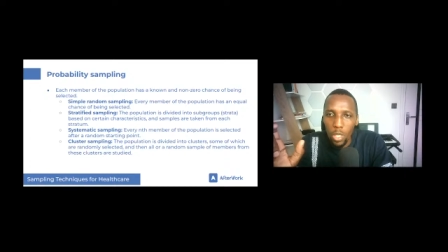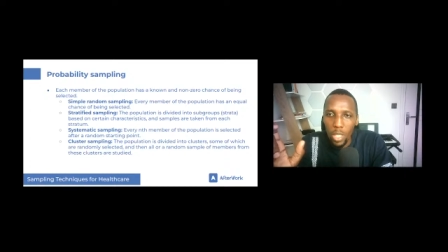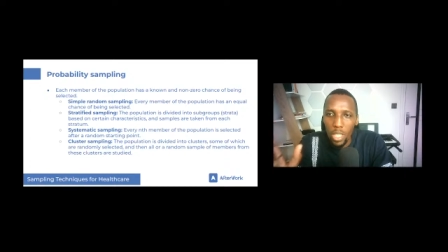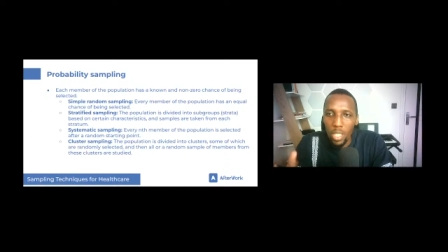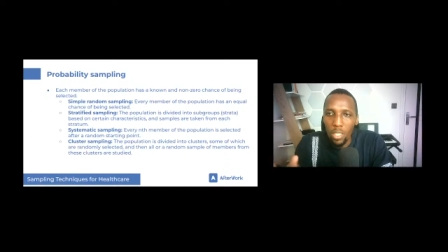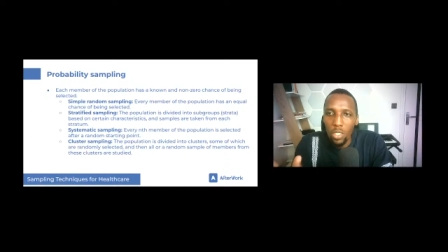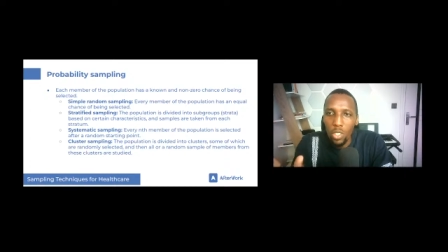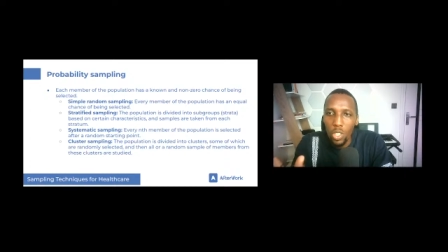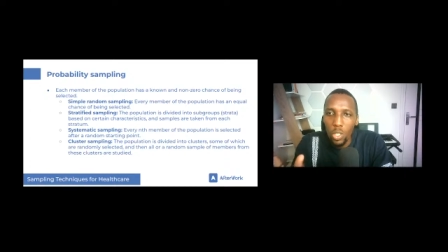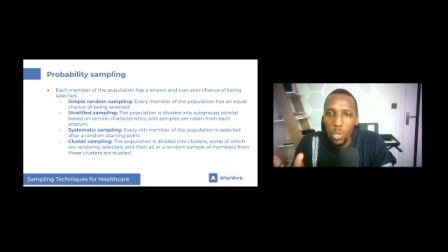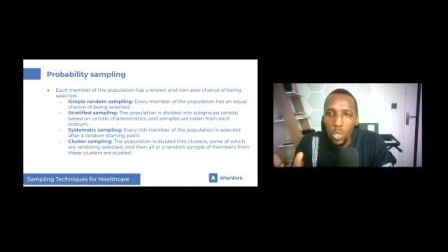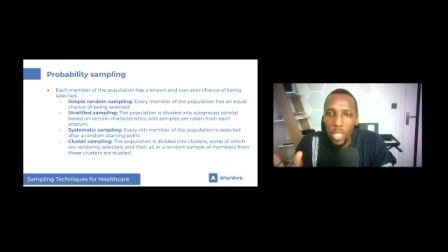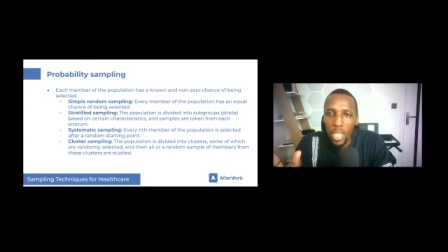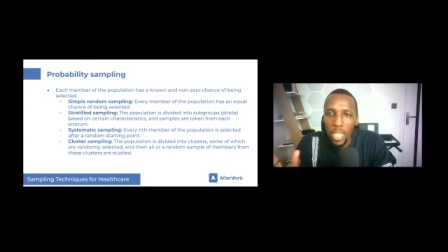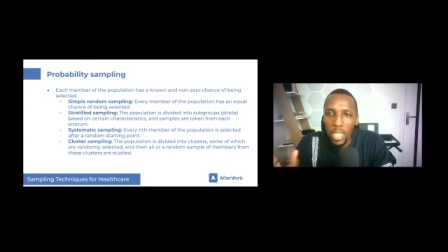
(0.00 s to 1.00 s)
the decision
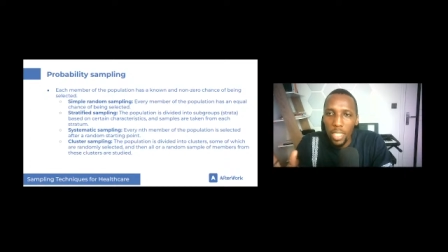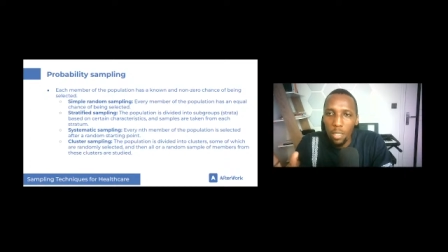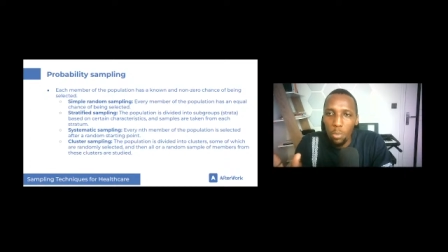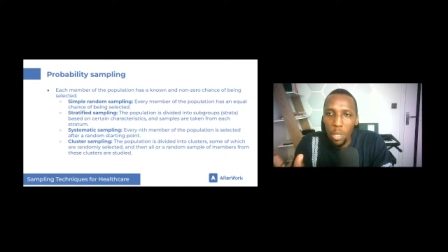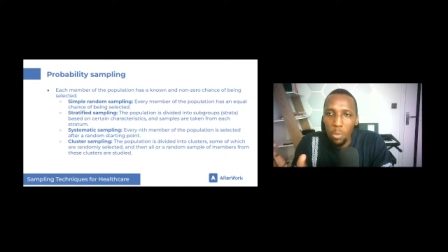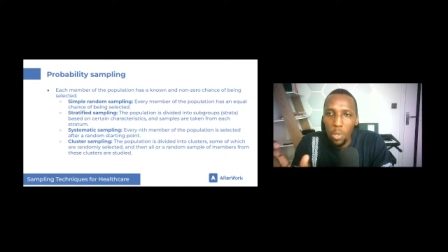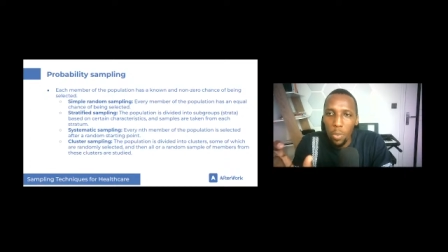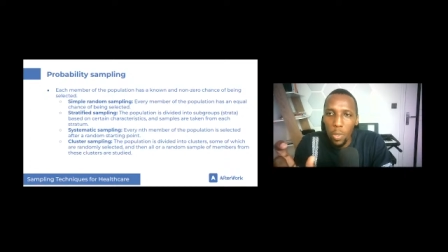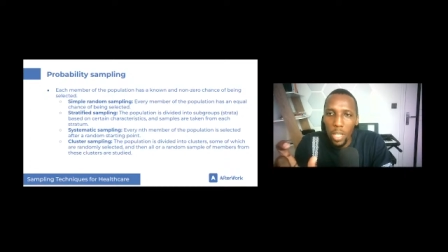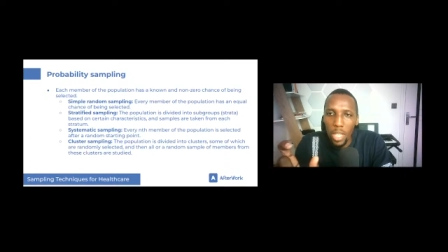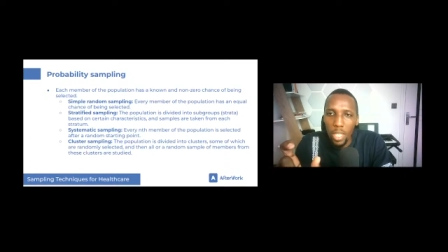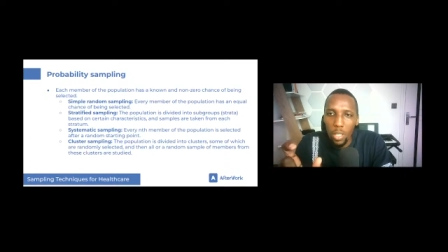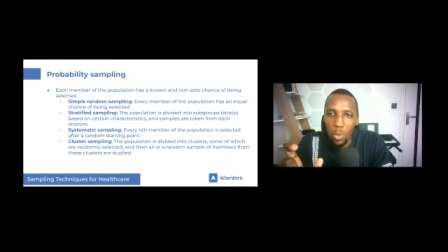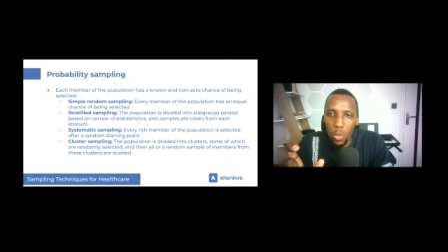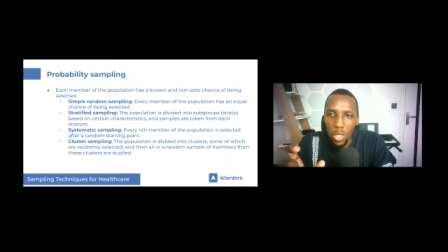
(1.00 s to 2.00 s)
to select maybe
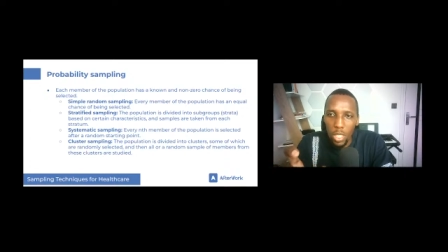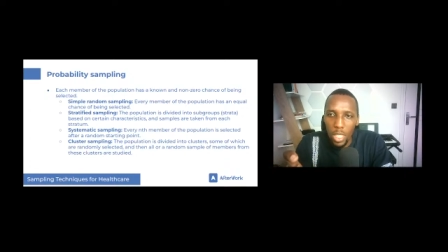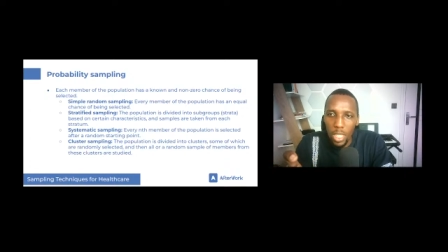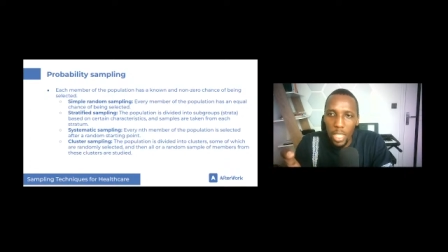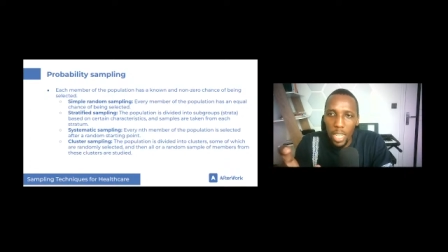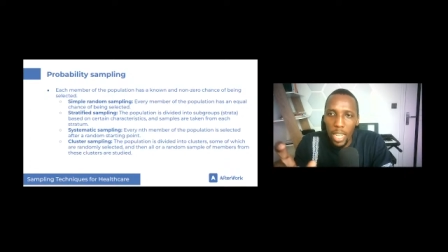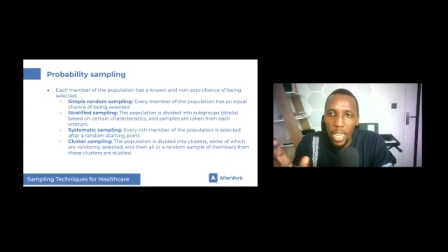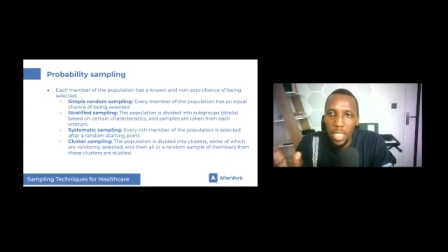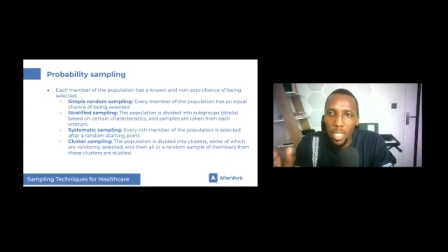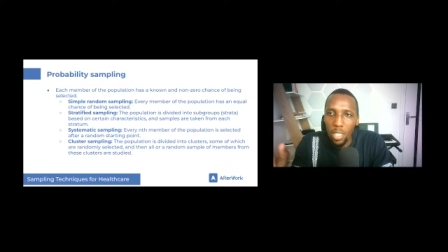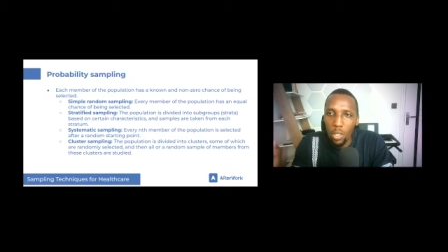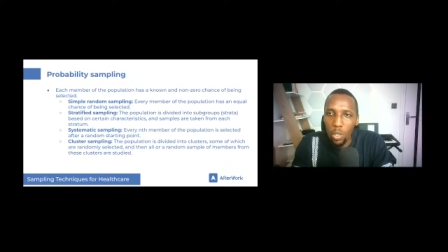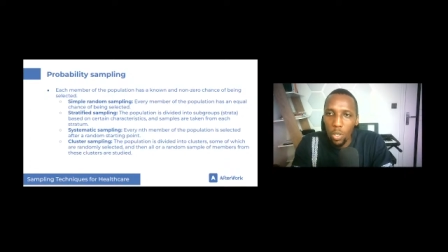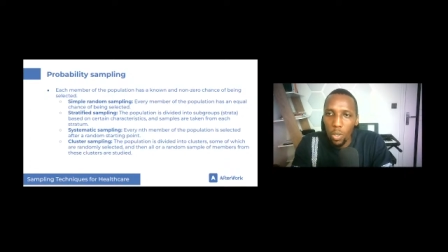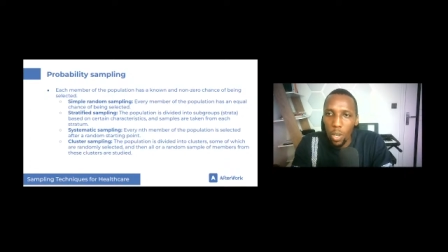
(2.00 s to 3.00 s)
whether it was
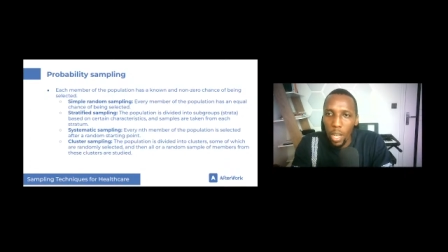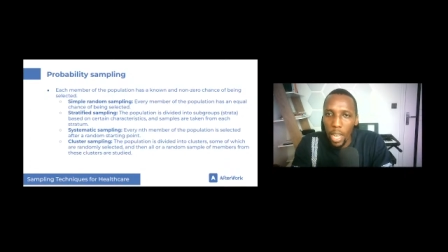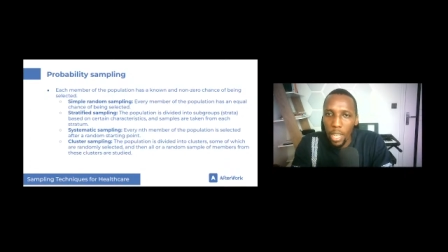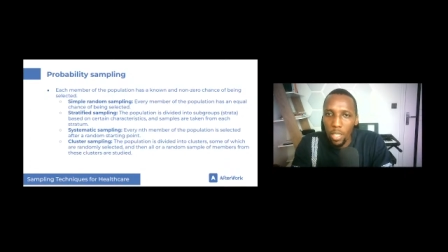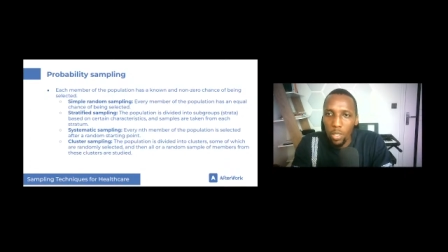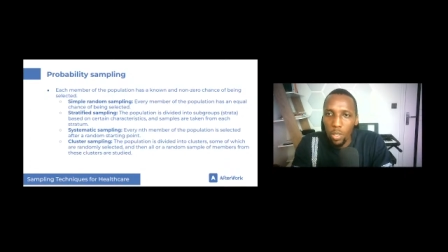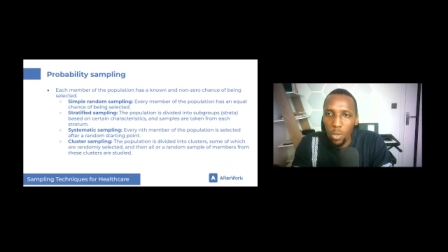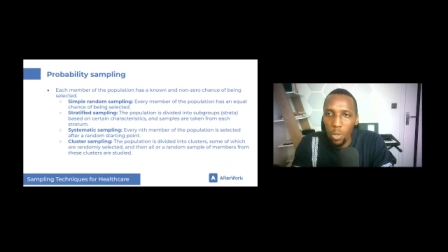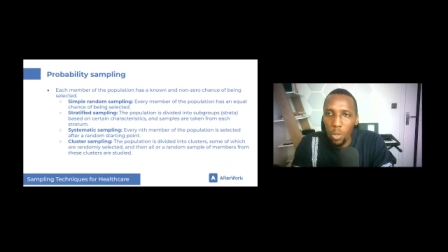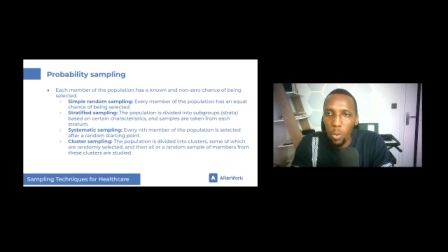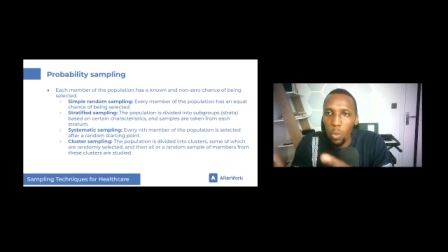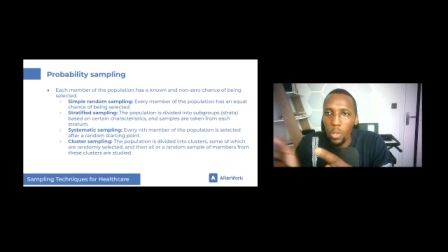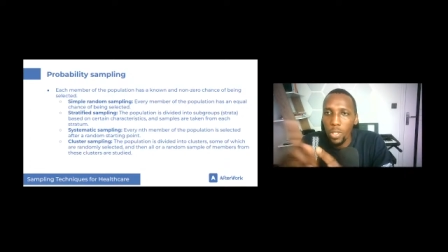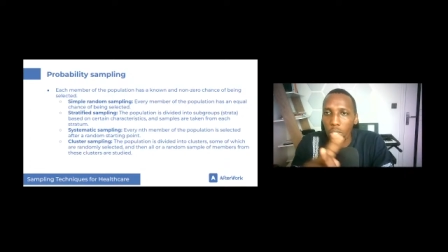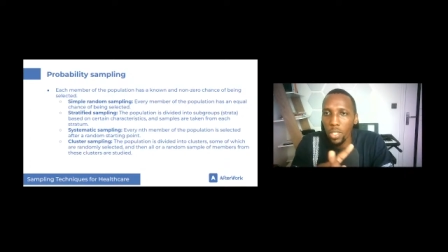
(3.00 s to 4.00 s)
kindergarten or high school
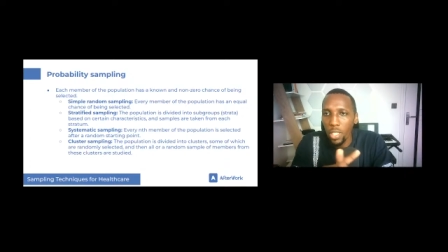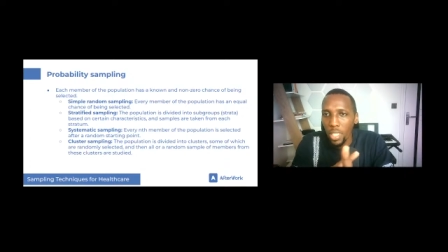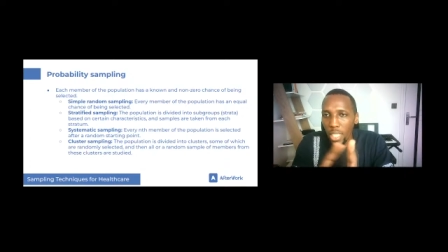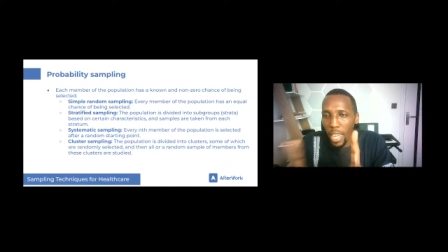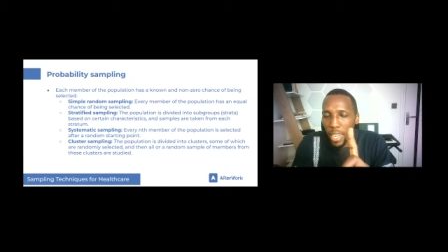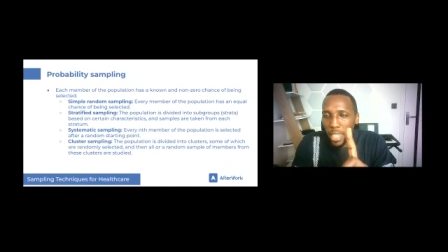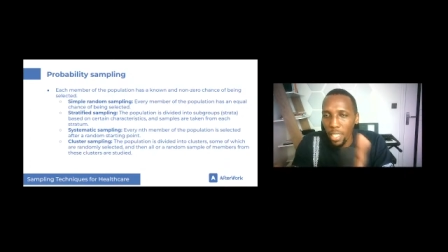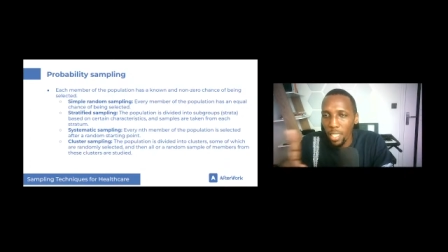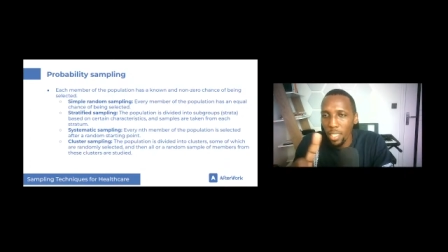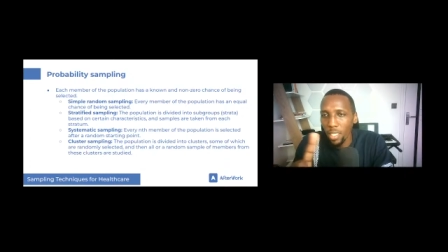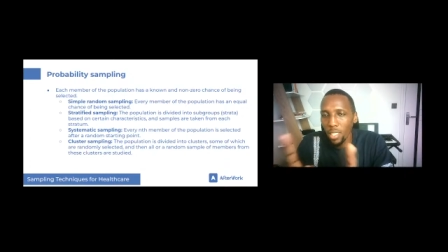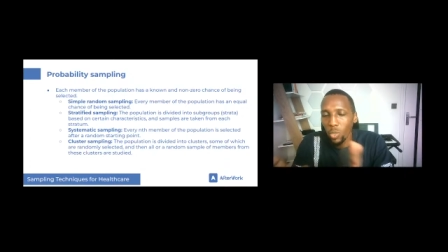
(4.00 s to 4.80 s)
was done